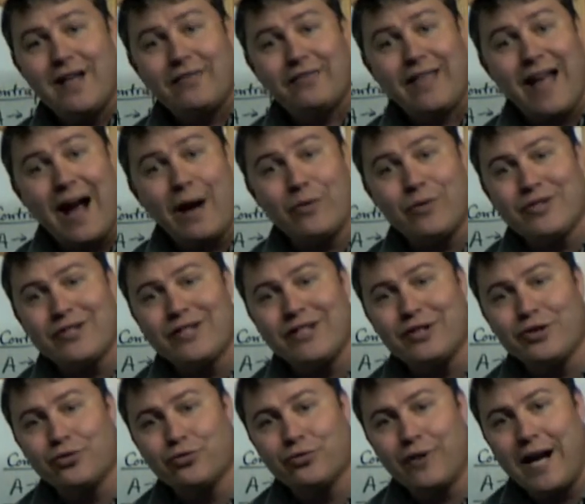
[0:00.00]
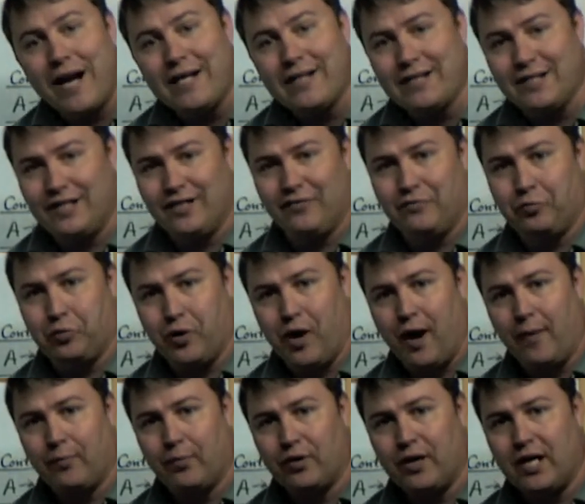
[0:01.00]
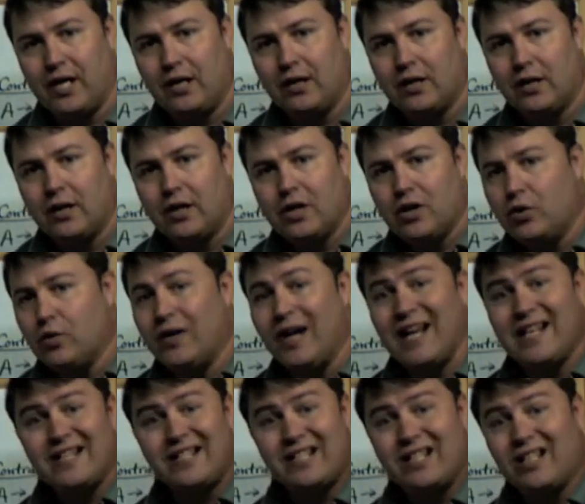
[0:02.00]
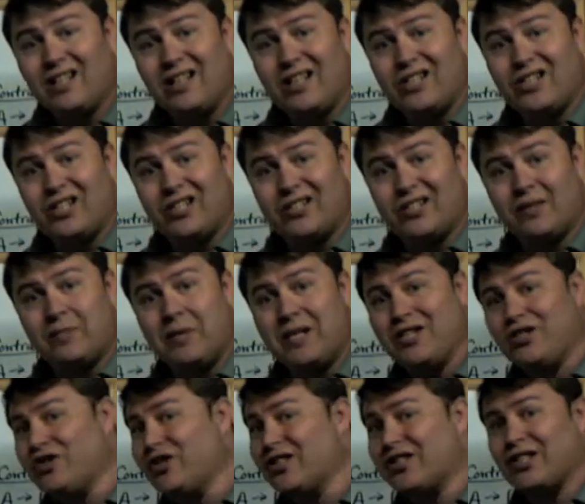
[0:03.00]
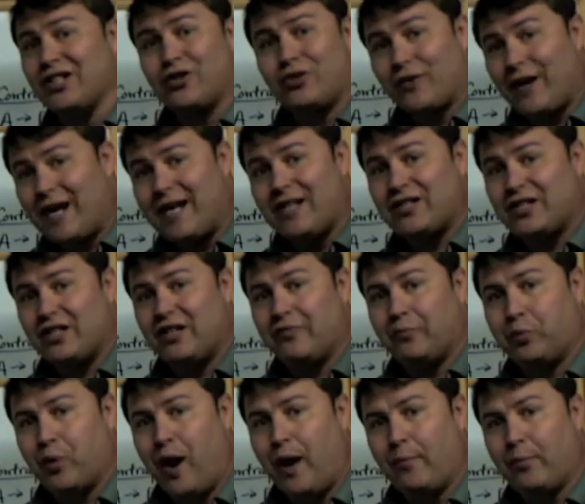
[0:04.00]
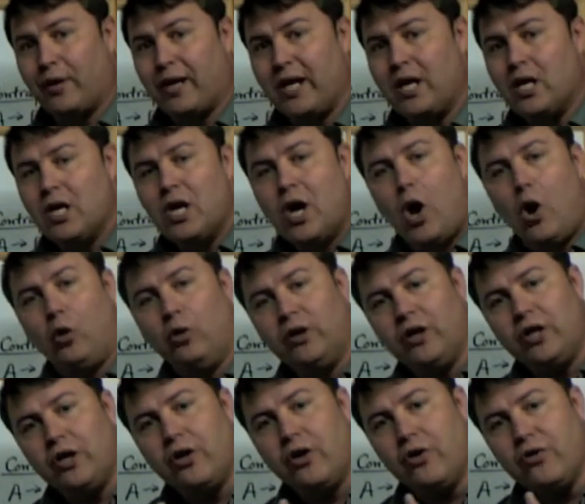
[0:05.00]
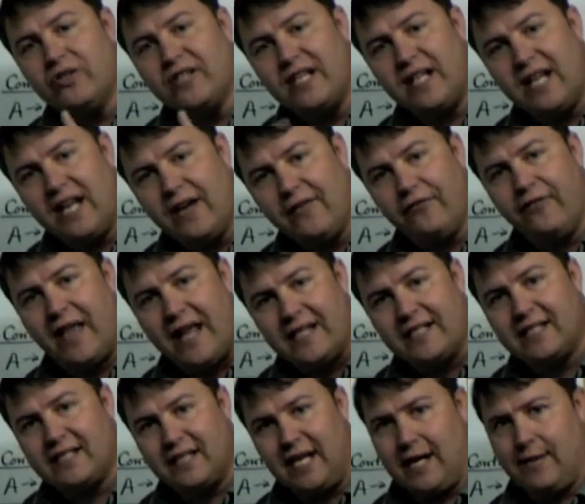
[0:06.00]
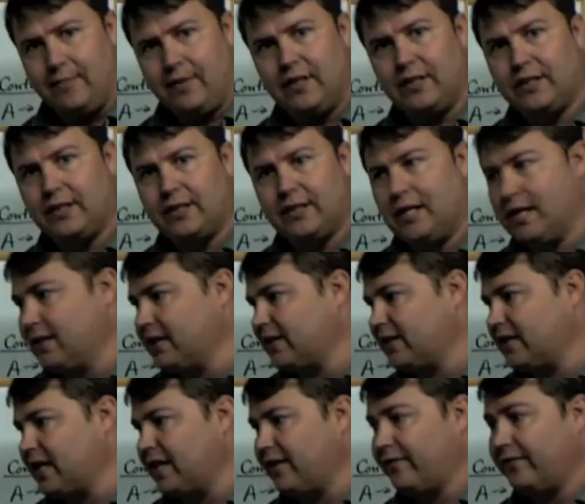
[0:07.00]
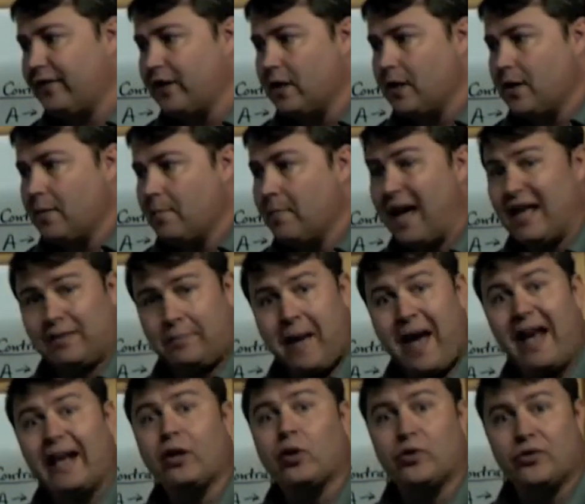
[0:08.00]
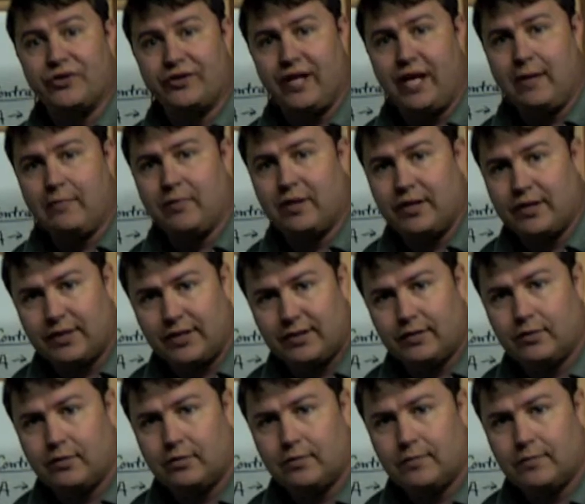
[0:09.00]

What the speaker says: That was the transitive property. You guys, syllogism is just the transitive property, only you're using if-then statements instead of mathematical statements.